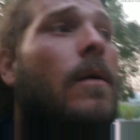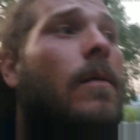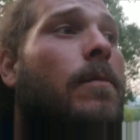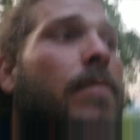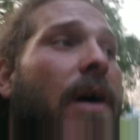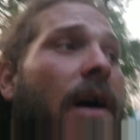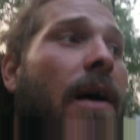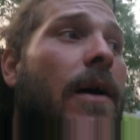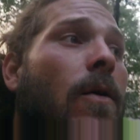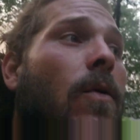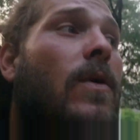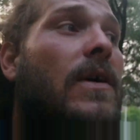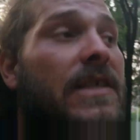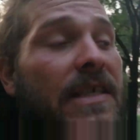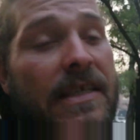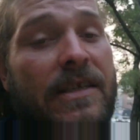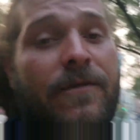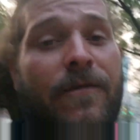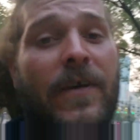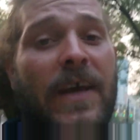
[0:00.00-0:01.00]
But once
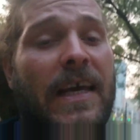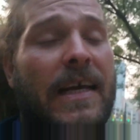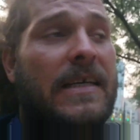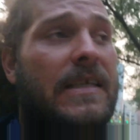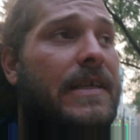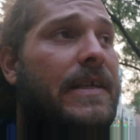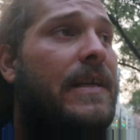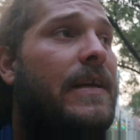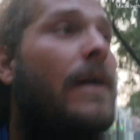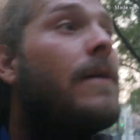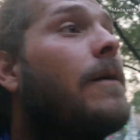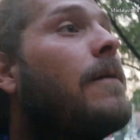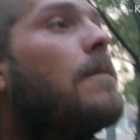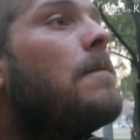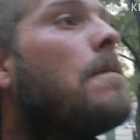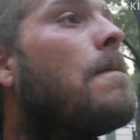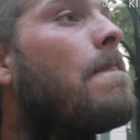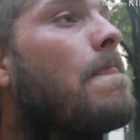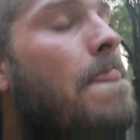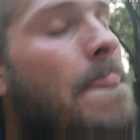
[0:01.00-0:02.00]
it's fixed,
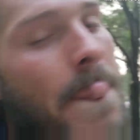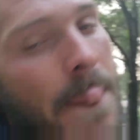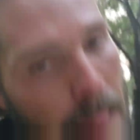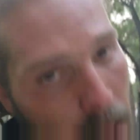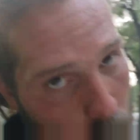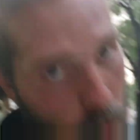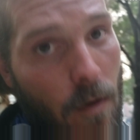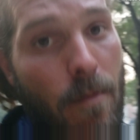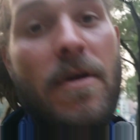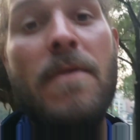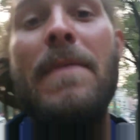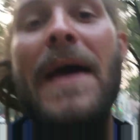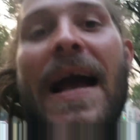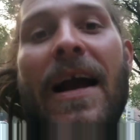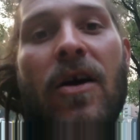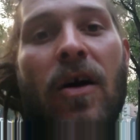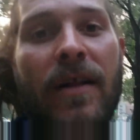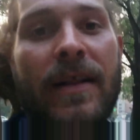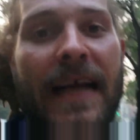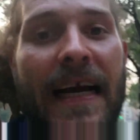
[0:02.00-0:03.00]
we'll be back
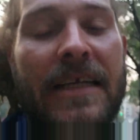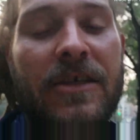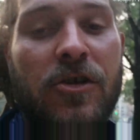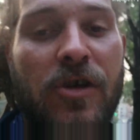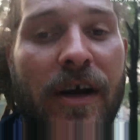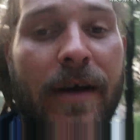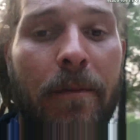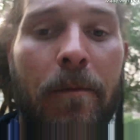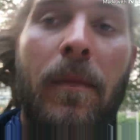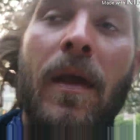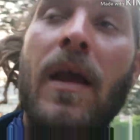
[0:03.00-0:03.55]
on that trip.